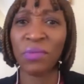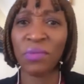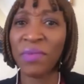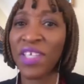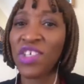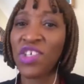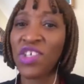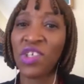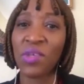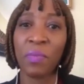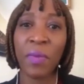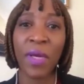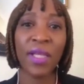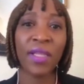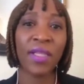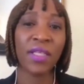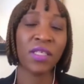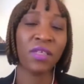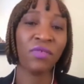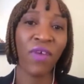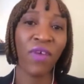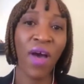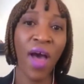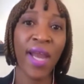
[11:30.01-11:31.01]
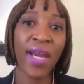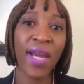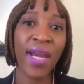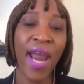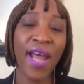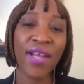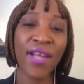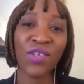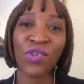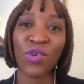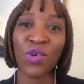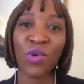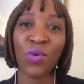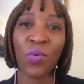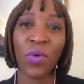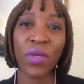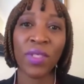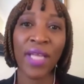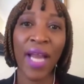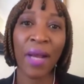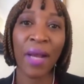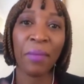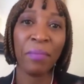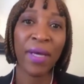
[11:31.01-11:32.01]
Let's just make this fun. And so it
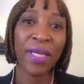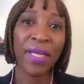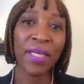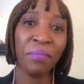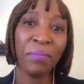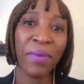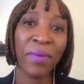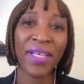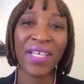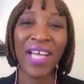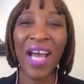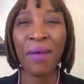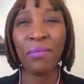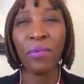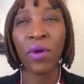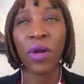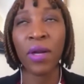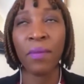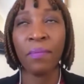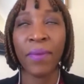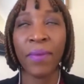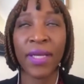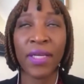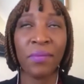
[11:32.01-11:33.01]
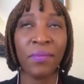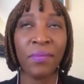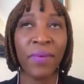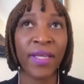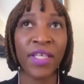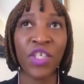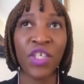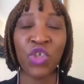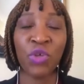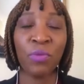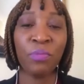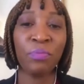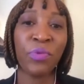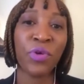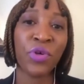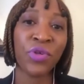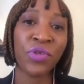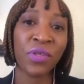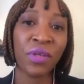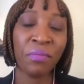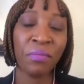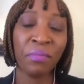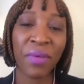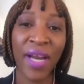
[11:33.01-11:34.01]
was like buddy, buddy. I'm not a buddy, buddy gym
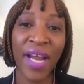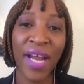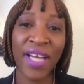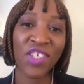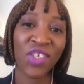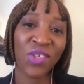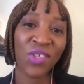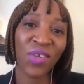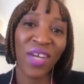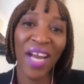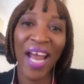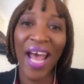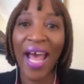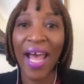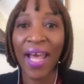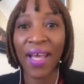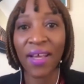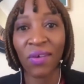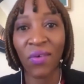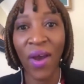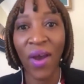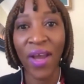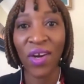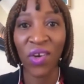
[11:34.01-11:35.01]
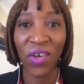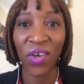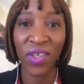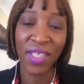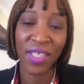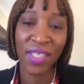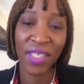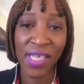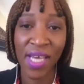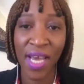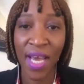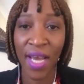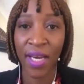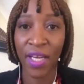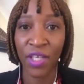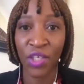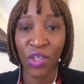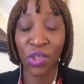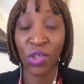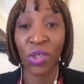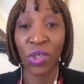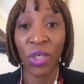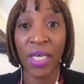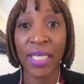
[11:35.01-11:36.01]
person, but I just thought, why not? It's here.
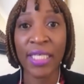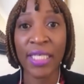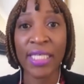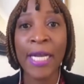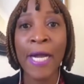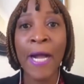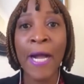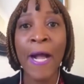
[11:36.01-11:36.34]
Let's do it.